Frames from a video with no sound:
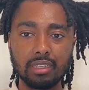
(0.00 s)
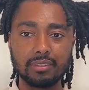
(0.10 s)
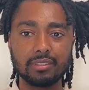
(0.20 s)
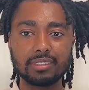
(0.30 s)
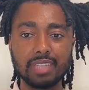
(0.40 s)
a
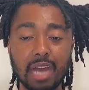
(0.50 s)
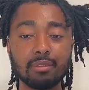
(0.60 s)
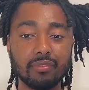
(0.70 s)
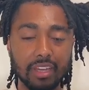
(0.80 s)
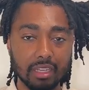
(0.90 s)

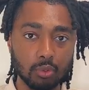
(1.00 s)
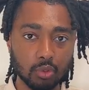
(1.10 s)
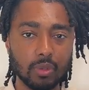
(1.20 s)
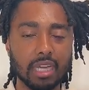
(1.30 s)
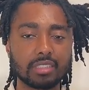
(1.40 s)
time
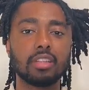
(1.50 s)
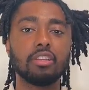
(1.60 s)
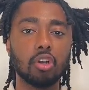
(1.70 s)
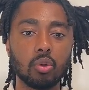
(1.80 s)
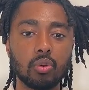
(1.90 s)
available to
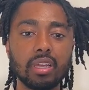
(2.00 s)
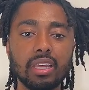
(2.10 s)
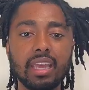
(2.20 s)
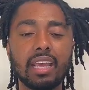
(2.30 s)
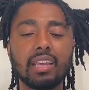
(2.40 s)
actually go
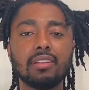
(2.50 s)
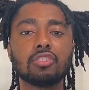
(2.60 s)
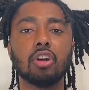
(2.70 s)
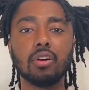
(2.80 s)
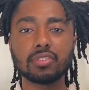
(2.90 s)

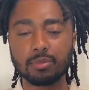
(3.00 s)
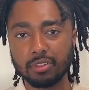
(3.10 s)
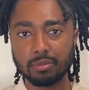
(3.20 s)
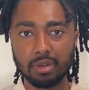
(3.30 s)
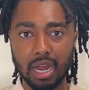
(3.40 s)
and solve some
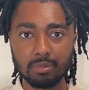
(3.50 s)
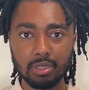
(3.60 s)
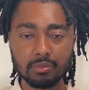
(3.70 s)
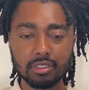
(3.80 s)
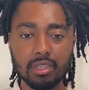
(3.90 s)
of your
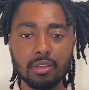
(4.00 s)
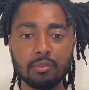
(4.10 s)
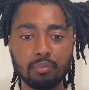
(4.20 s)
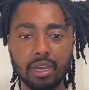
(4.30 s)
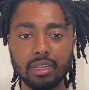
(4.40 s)
problems.
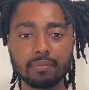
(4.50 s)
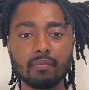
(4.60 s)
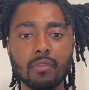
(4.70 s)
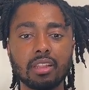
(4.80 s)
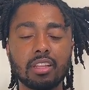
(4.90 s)
But
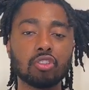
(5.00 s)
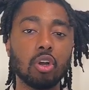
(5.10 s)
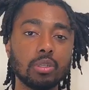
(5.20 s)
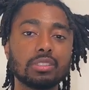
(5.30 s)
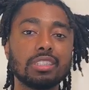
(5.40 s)
there's
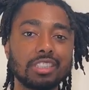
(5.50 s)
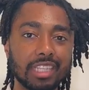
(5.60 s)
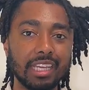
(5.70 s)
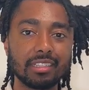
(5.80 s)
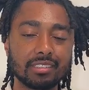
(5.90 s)
always a
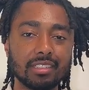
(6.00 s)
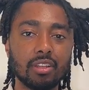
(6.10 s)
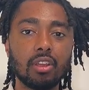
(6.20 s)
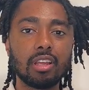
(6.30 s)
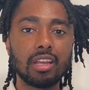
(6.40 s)
chance
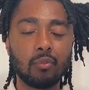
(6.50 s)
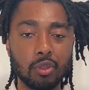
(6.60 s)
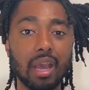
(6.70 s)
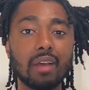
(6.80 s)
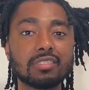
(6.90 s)

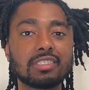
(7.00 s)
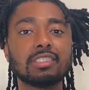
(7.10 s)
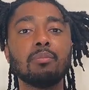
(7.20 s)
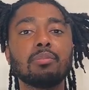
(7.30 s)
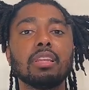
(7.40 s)
when you have
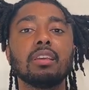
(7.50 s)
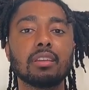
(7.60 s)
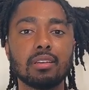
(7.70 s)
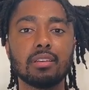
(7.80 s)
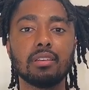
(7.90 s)

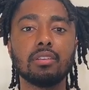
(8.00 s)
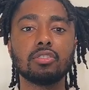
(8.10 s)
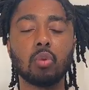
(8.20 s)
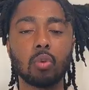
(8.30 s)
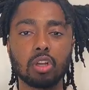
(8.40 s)
something
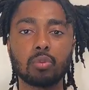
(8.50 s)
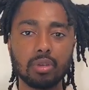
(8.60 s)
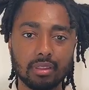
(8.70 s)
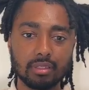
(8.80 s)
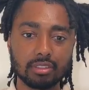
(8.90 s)
to work
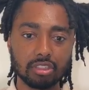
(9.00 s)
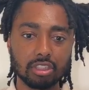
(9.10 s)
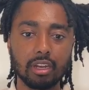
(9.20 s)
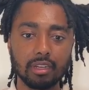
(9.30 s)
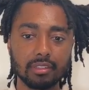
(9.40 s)
with to
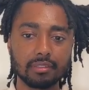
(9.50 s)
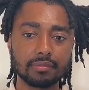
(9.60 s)
start.